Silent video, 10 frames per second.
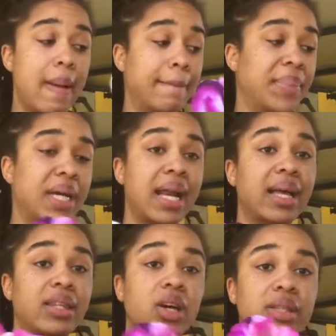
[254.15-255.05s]
but I
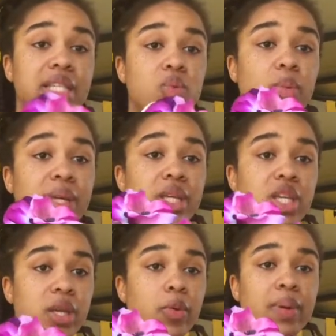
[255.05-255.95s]
thought these would be
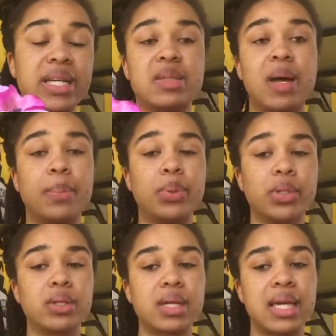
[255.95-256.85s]
cute because my
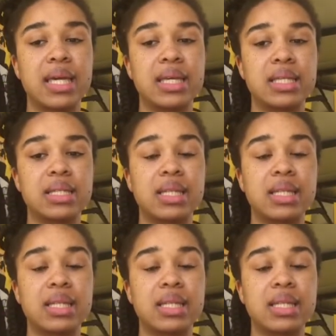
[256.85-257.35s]
book is,